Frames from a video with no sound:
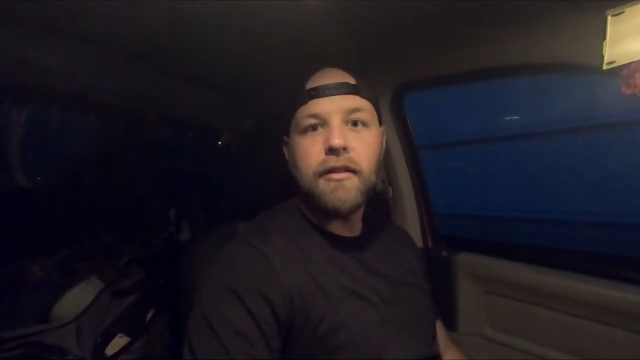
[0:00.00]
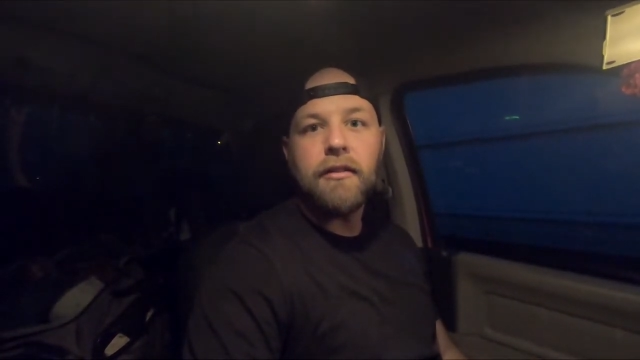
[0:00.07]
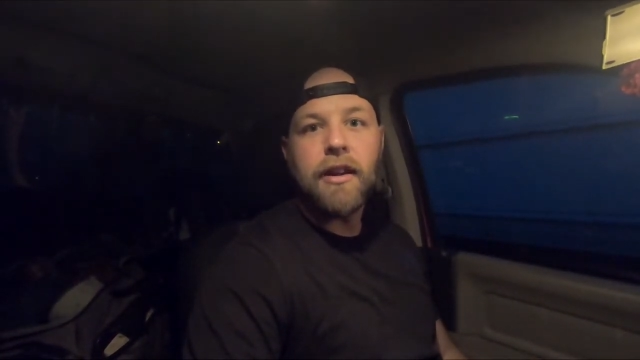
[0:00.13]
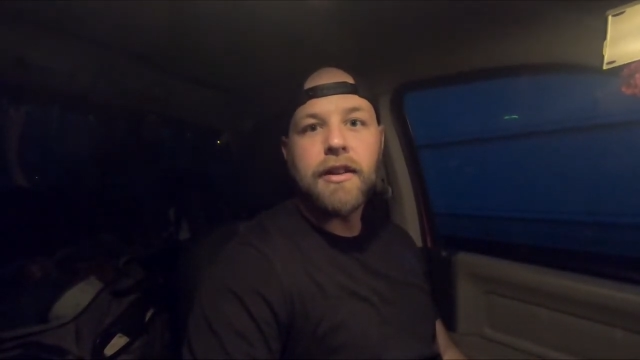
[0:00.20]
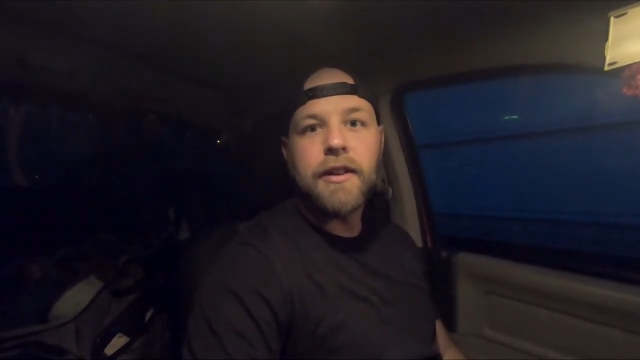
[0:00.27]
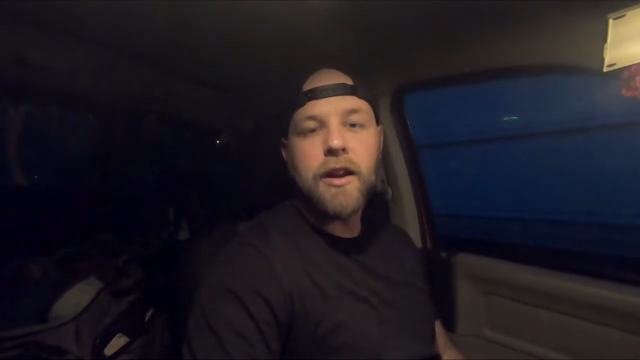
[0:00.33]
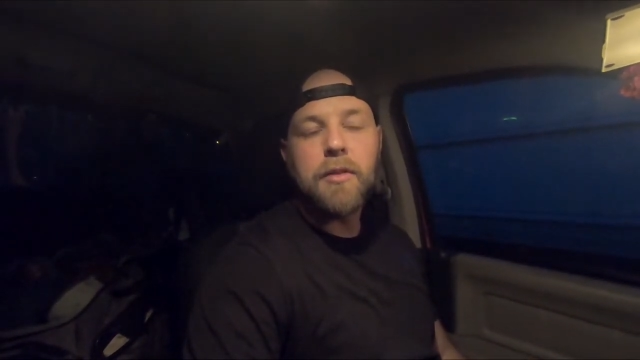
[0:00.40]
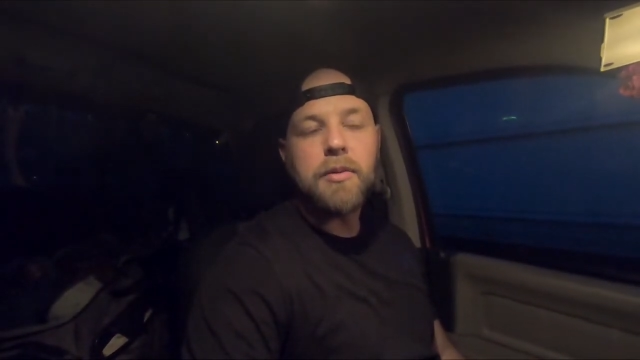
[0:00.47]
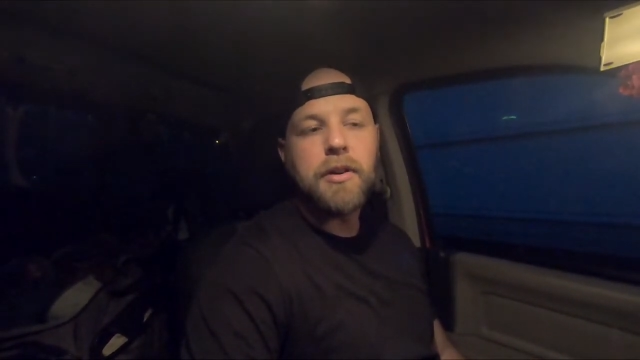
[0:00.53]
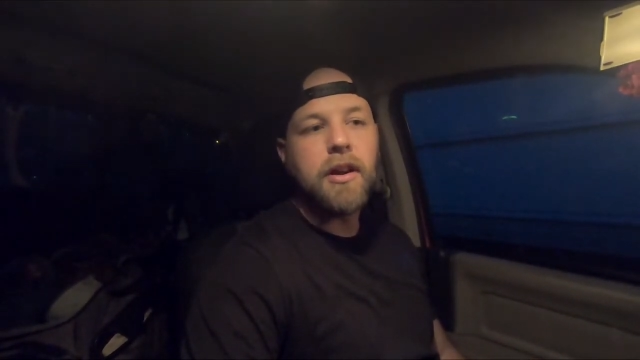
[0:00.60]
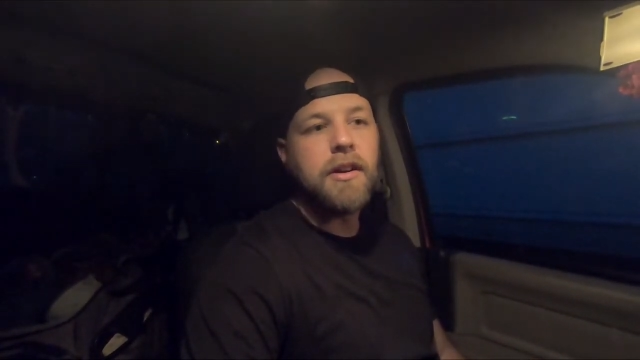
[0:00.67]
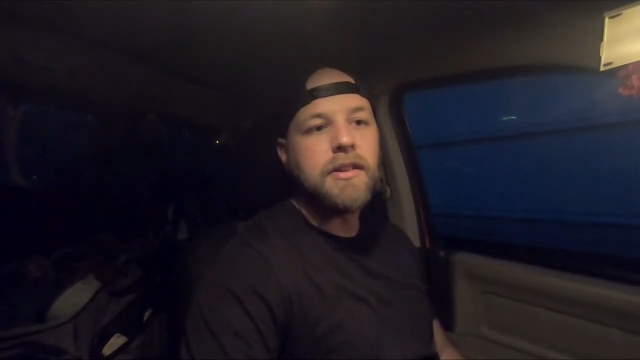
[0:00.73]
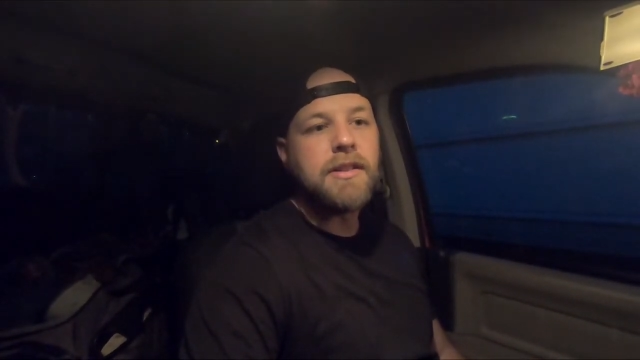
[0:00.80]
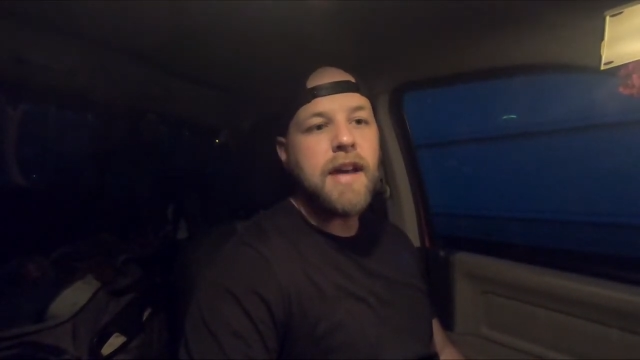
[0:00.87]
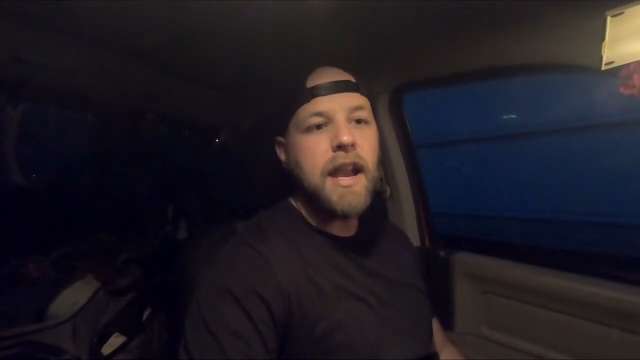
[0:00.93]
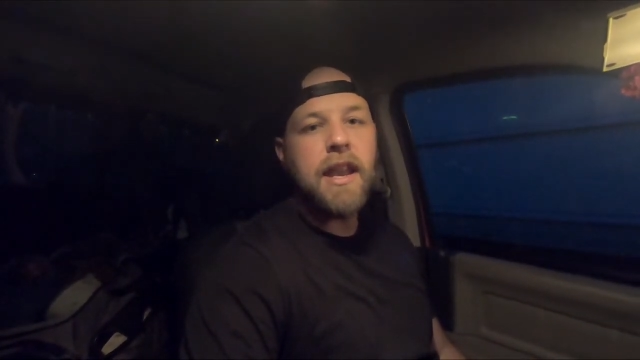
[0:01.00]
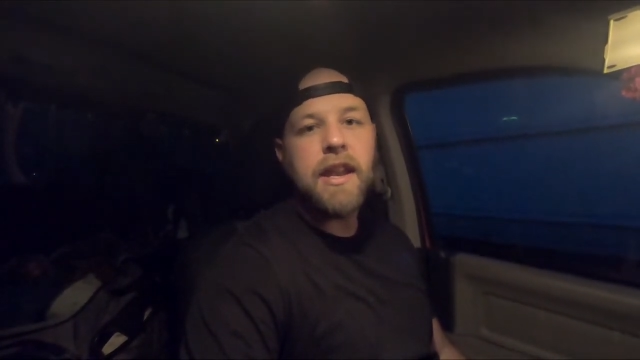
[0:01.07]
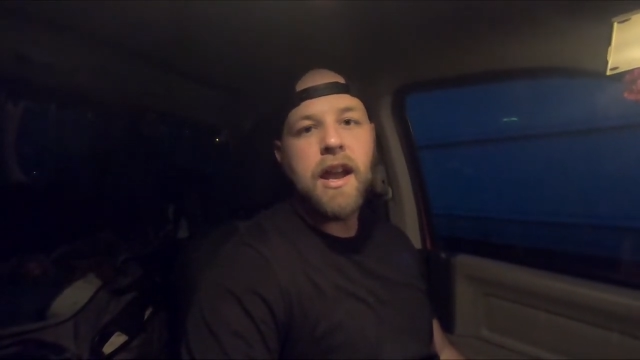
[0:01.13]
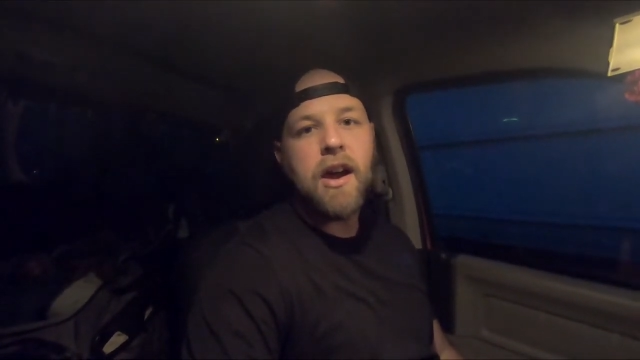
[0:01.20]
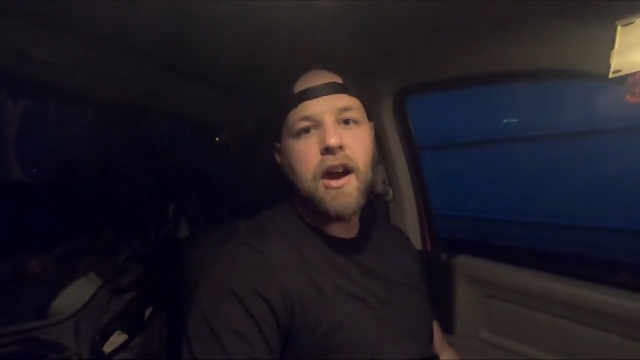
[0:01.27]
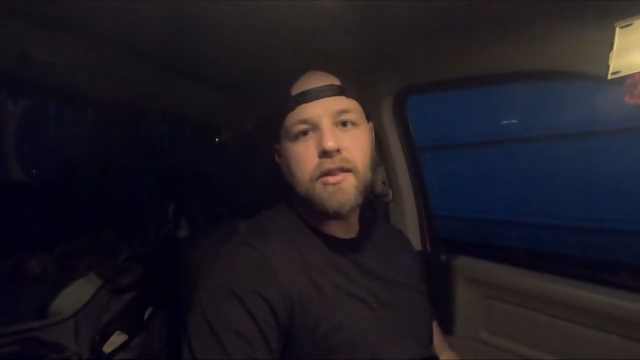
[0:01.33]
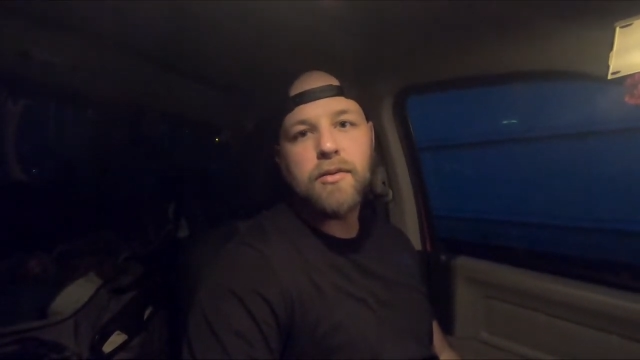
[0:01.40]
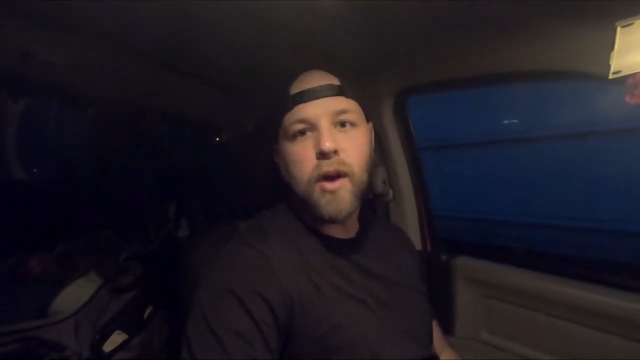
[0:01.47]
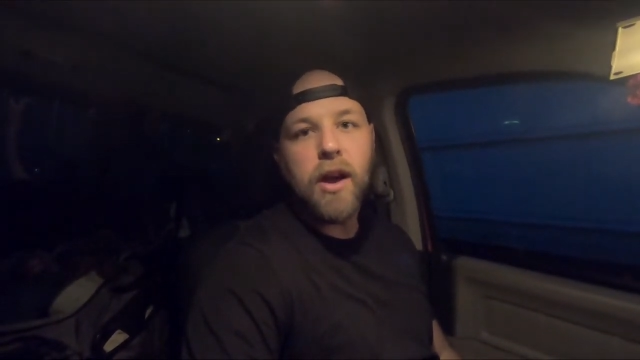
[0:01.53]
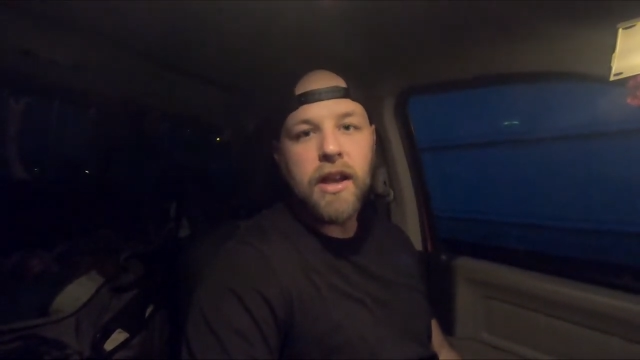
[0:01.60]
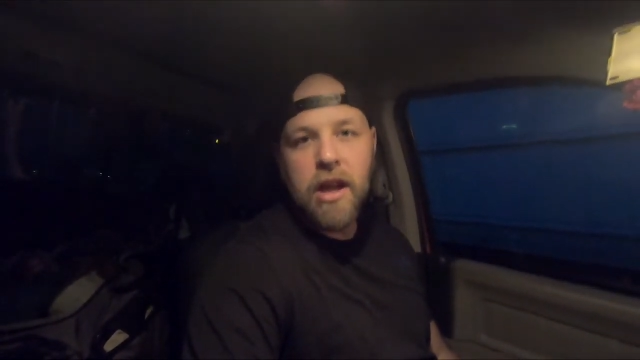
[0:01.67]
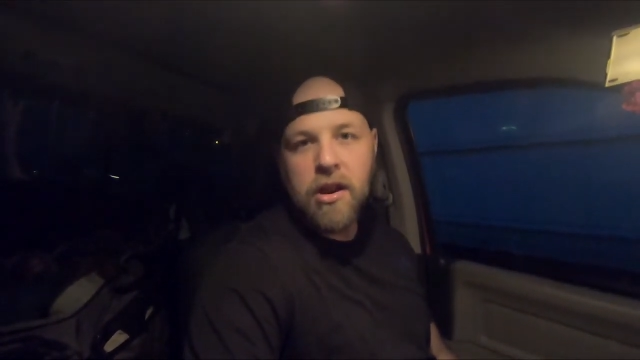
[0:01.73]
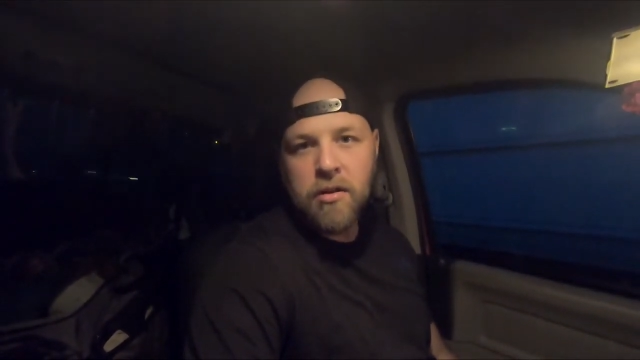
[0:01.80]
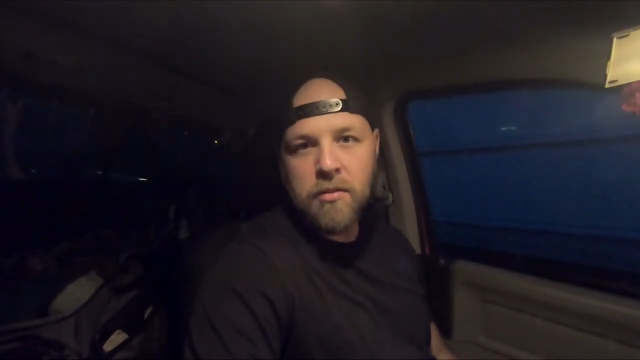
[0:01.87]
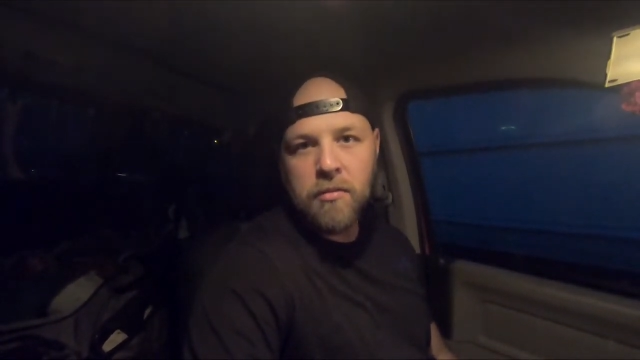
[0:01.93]
right there because I didn't know I was
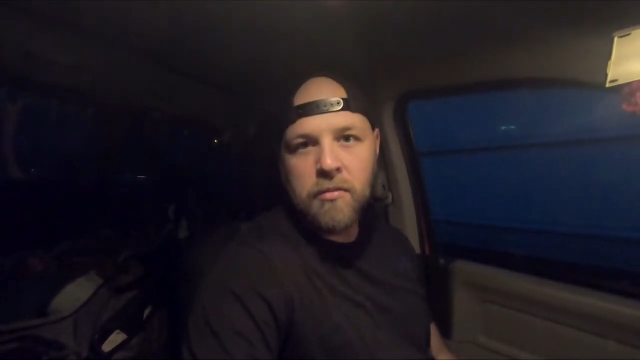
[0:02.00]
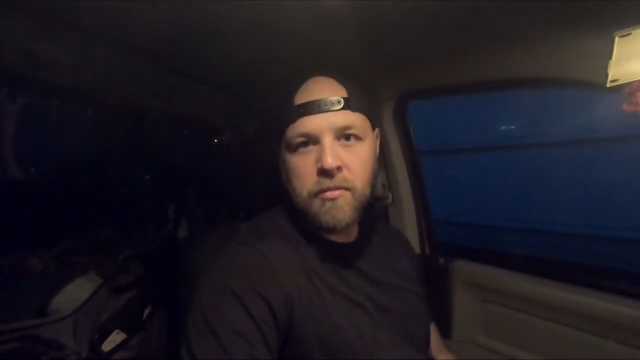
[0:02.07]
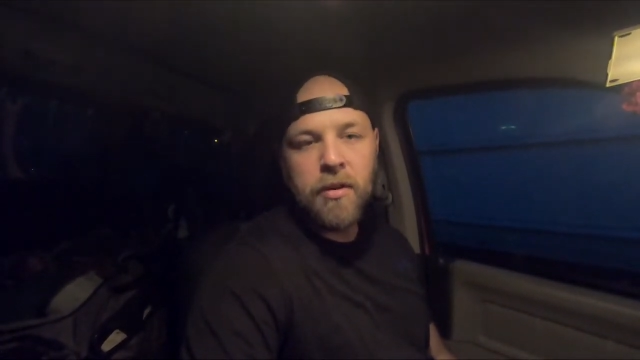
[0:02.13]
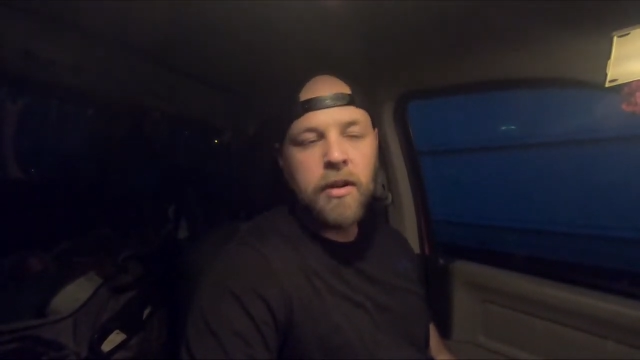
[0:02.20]
waiting on them.